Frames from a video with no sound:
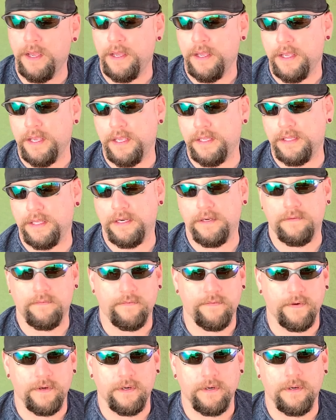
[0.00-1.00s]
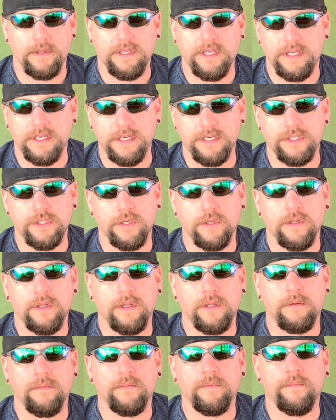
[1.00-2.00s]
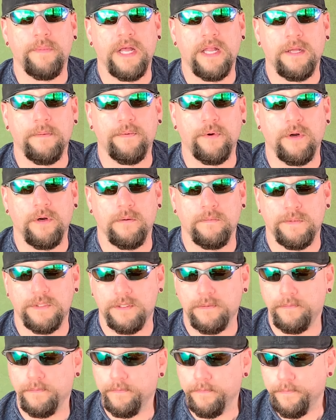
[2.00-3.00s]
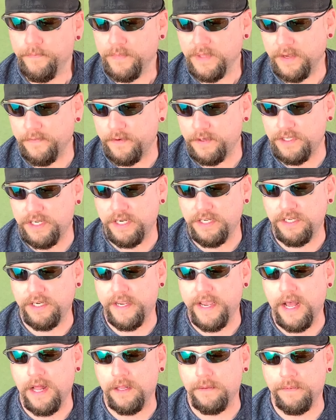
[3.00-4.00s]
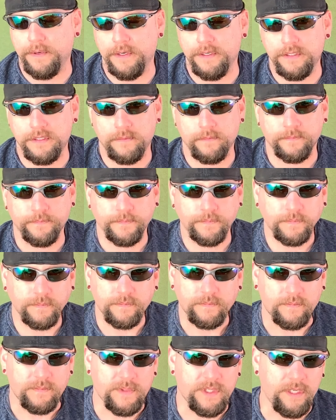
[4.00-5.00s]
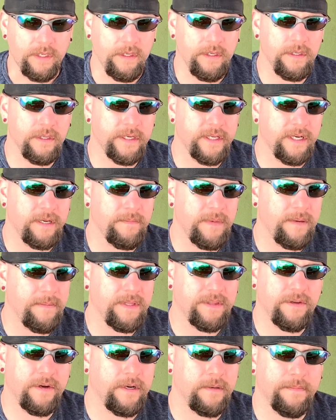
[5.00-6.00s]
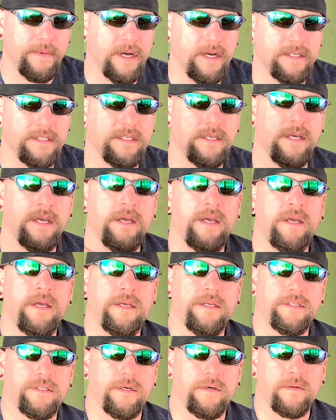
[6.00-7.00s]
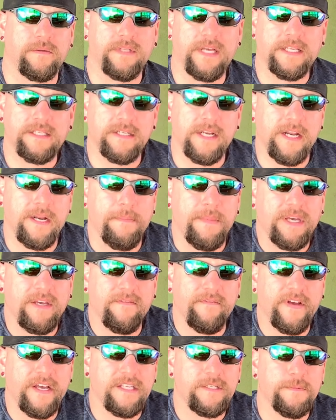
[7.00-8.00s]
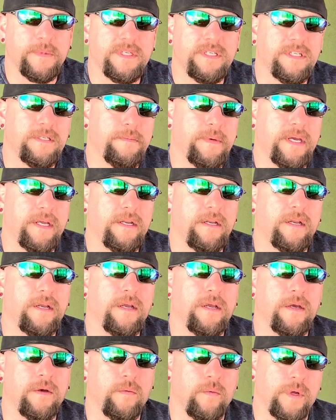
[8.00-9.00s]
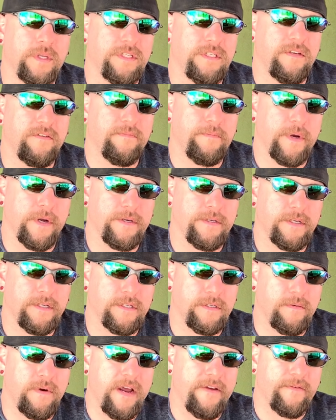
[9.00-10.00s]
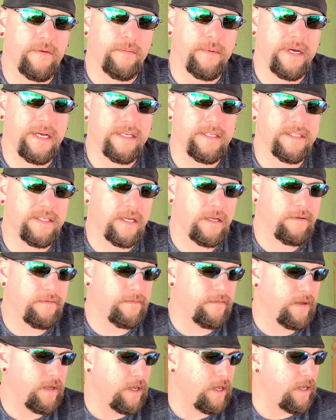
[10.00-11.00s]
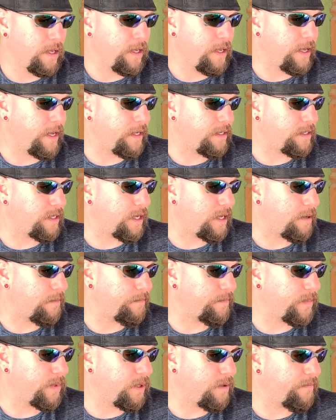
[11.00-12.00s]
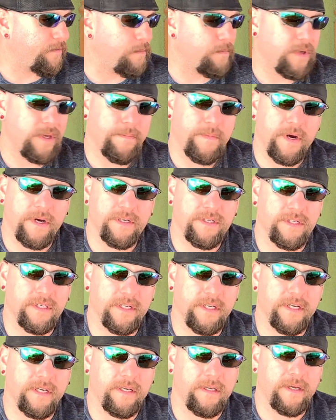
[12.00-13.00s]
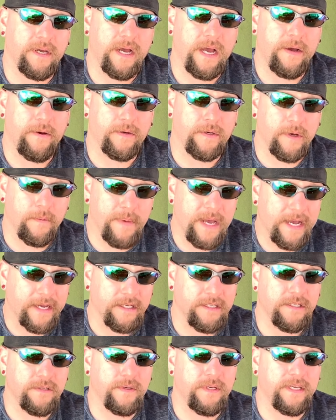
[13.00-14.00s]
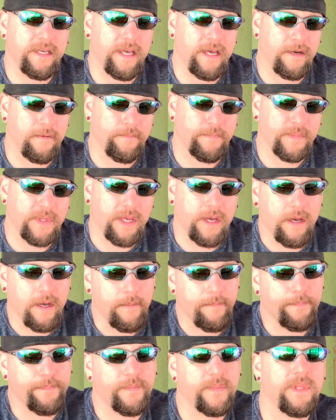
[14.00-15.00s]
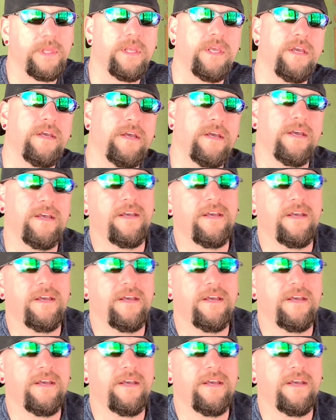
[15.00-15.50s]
and then for the additional pellet probes, if you're changing calibers, you're looking at maybe 30 bucks. So that's not a big investment to spend once you've purchased the rifle by itself. And uh, you know, for me personally, I would go back and do it again. Um, if,